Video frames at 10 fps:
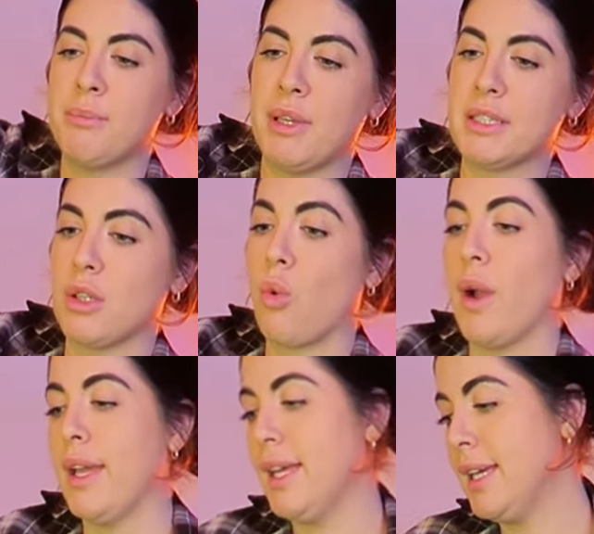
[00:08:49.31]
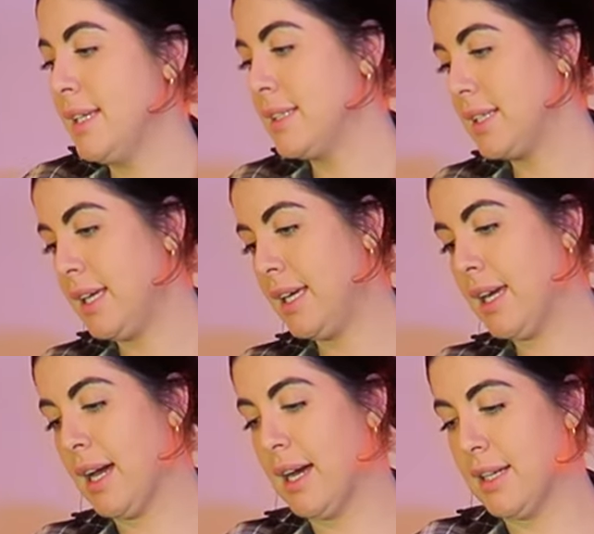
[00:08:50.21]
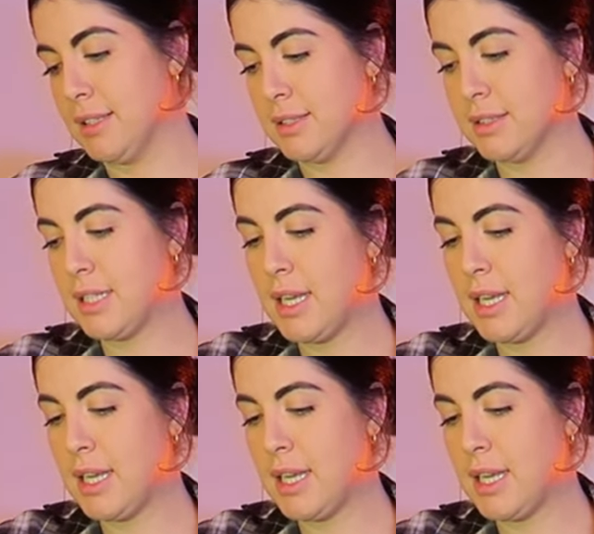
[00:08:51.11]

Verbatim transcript: It makes it quite easy and